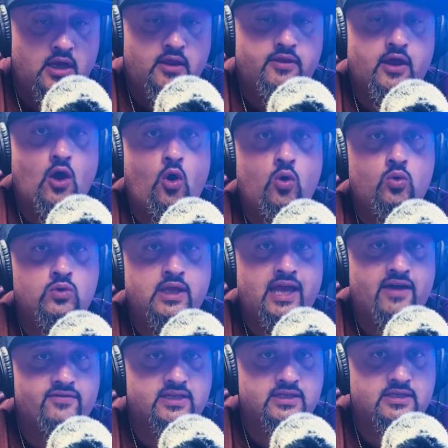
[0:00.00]
They only
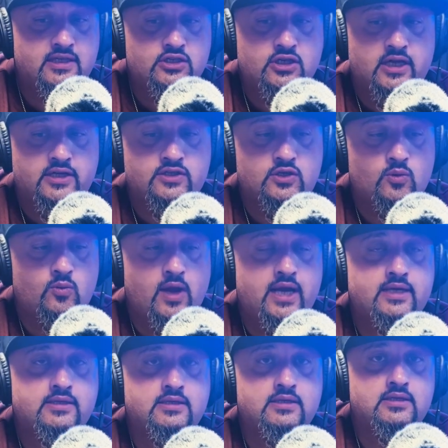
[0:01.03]
have a decision as to when
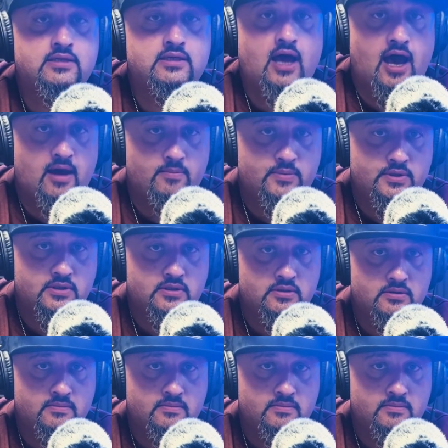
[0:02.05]
it stops.